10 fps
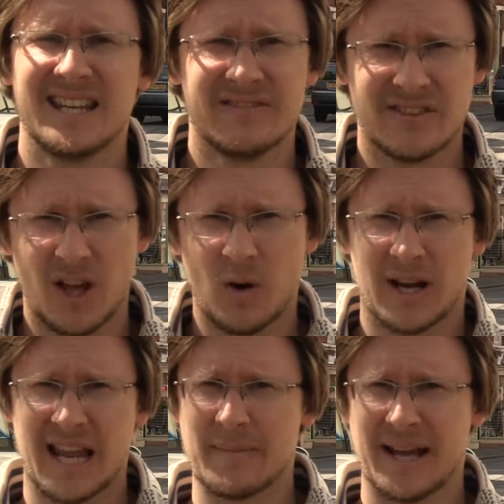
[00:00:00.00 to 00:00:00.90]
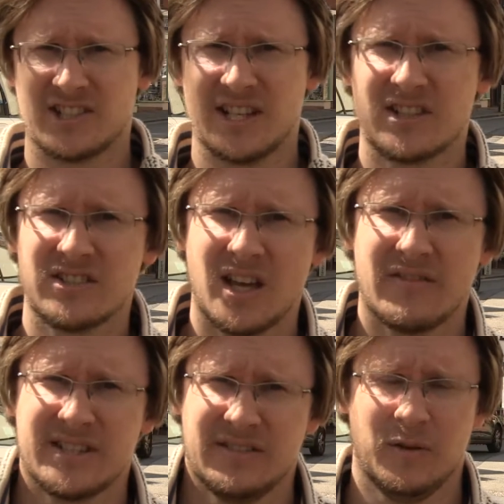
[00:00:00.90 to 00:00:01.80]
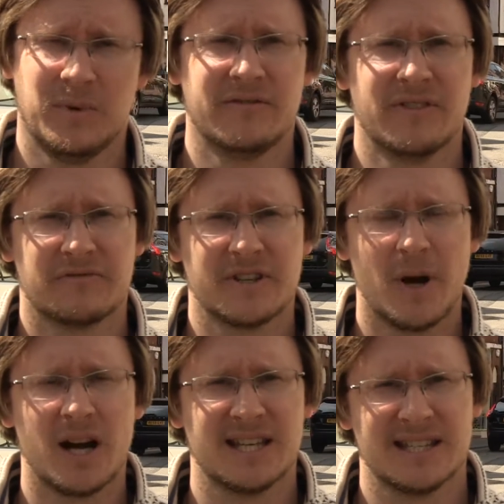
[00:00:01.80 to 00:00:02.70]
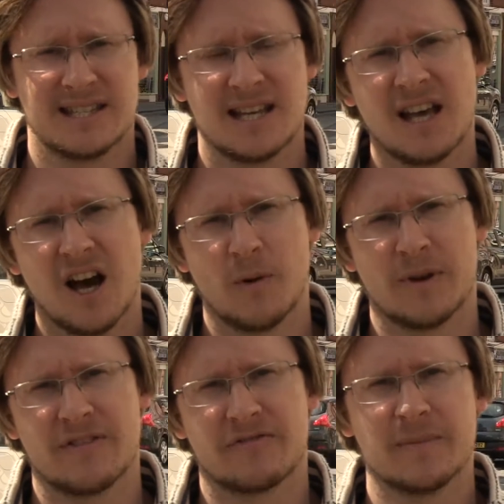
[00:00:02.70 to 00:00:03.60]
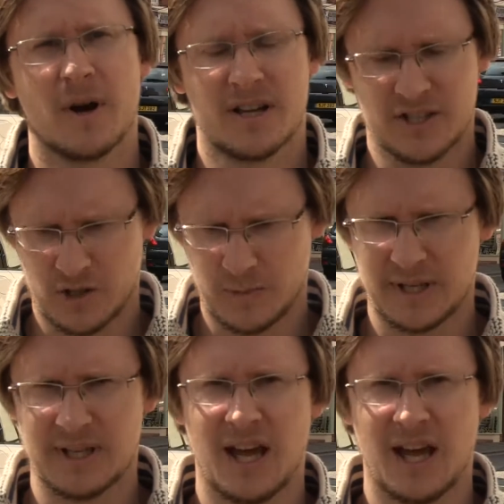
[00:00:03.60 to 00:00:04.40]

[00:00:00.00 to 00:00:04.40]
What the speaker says: even though I am actually Conservative. I believe in the free markets. I believe the free markets should be